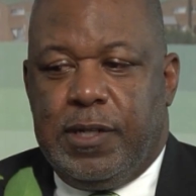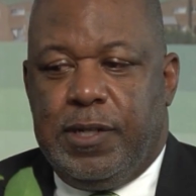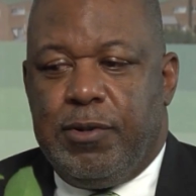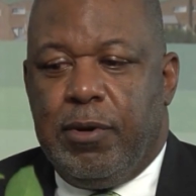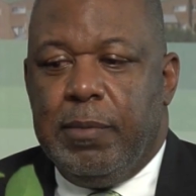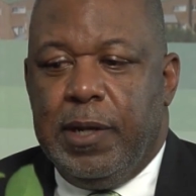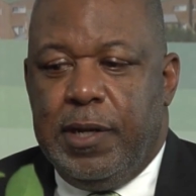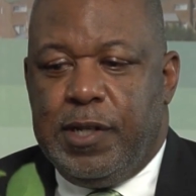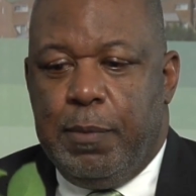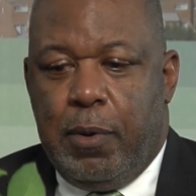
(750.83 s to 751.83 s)
extremely
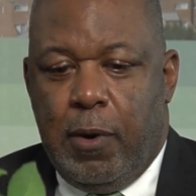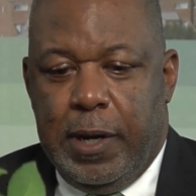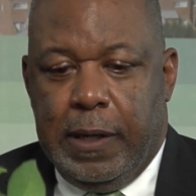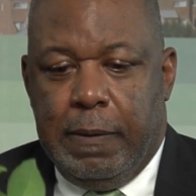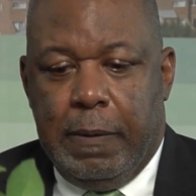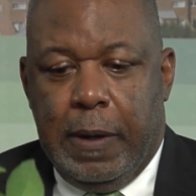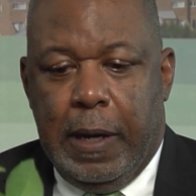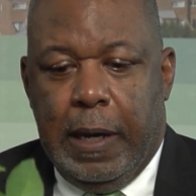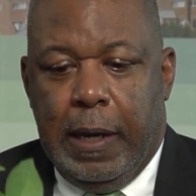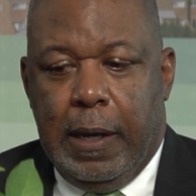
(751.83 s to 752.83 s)
disappointing,
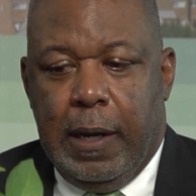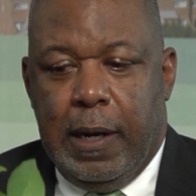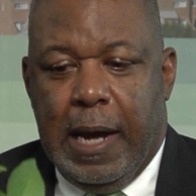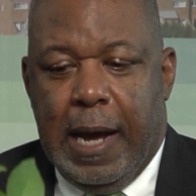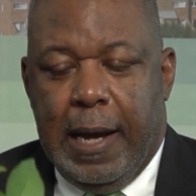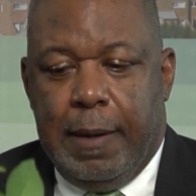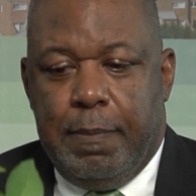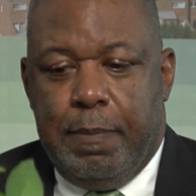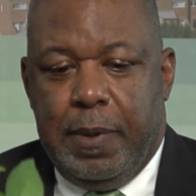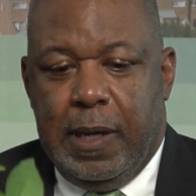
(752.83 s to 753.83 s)
and I'd
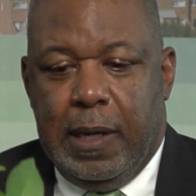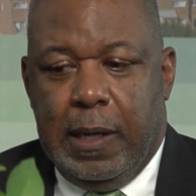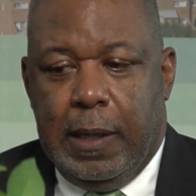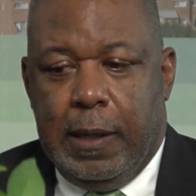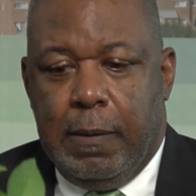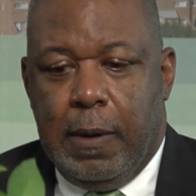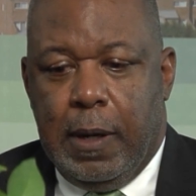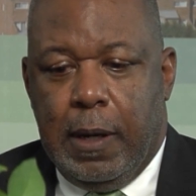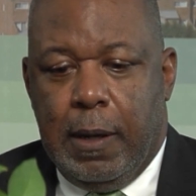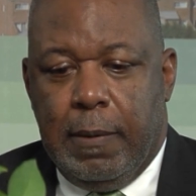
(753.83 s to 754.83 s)
be
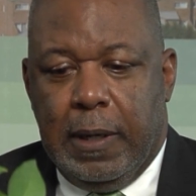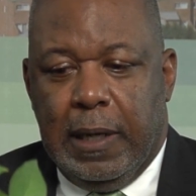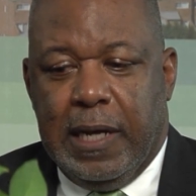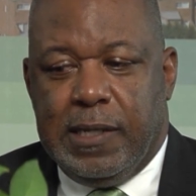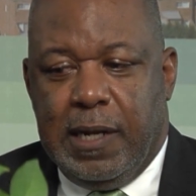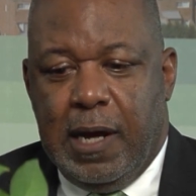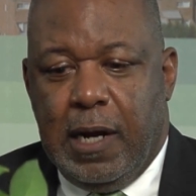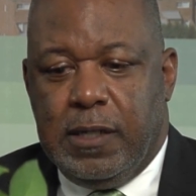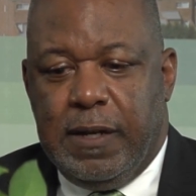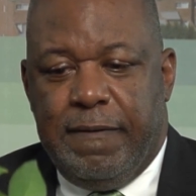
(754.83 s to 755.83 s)
less than
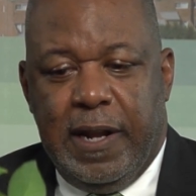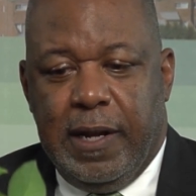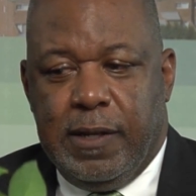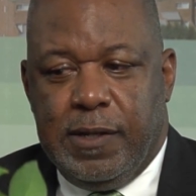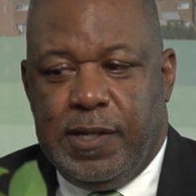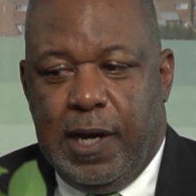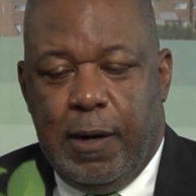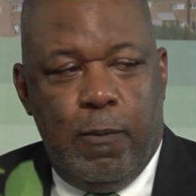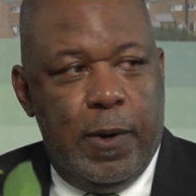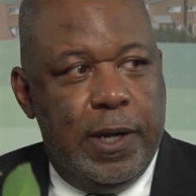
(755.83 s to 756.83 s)
honest if I didn't
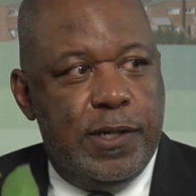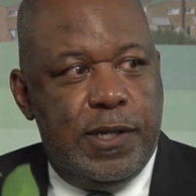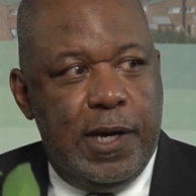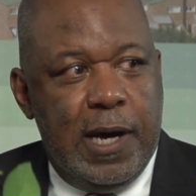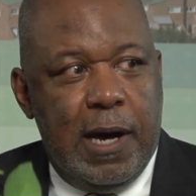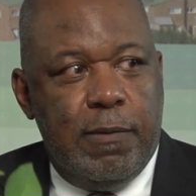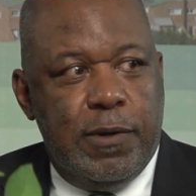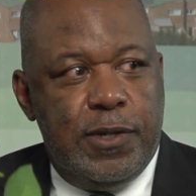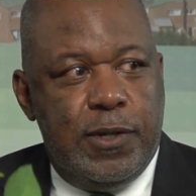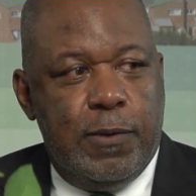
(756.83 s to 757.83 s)
say Wednesday I
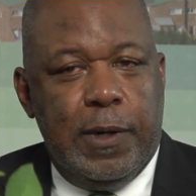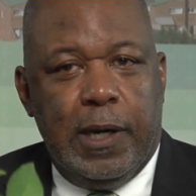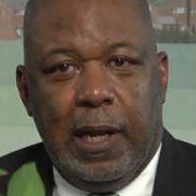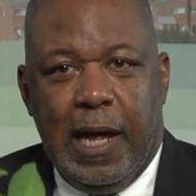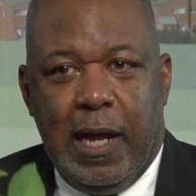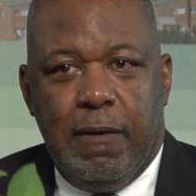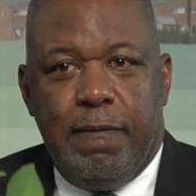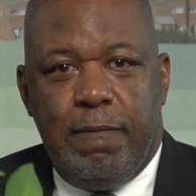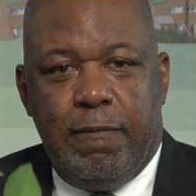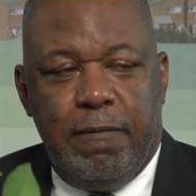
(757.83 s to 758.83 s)
was doing a lot
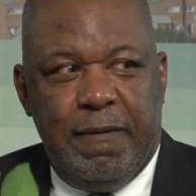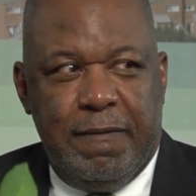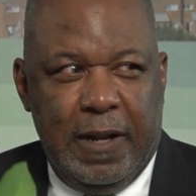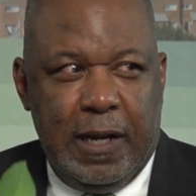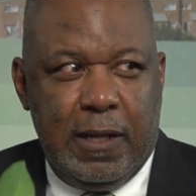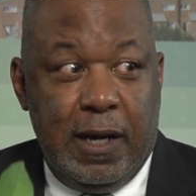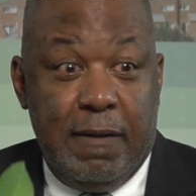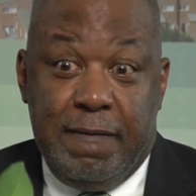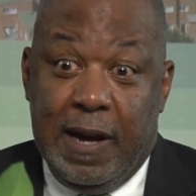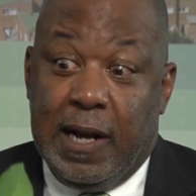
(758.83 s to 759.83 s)
of reflecting.
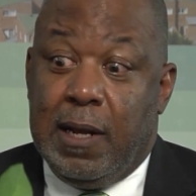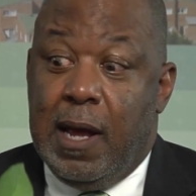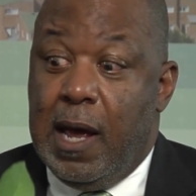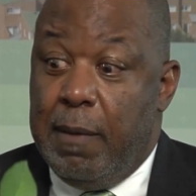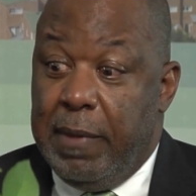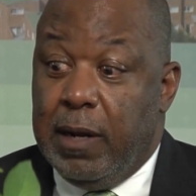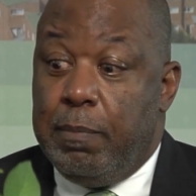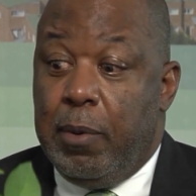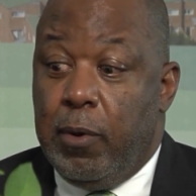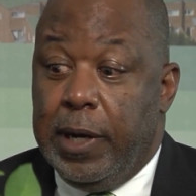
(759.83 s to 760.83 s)
In fact, I made a
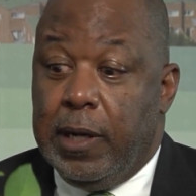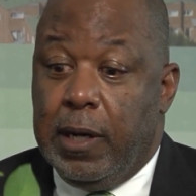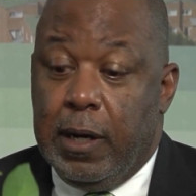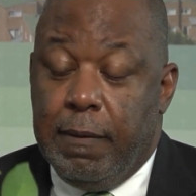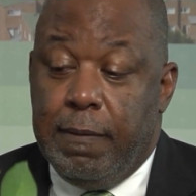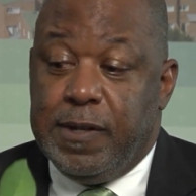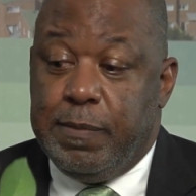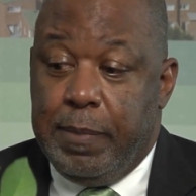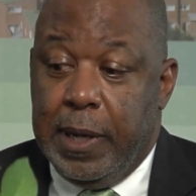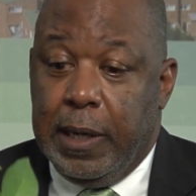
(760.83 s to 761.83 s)
point of
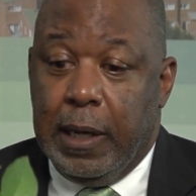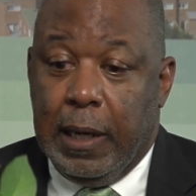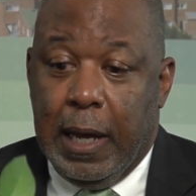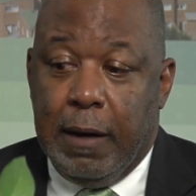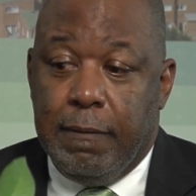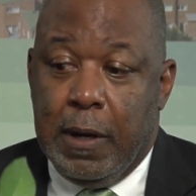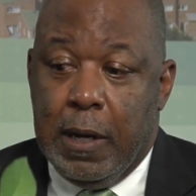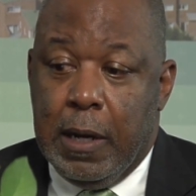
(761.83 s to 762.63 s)
spending a lot of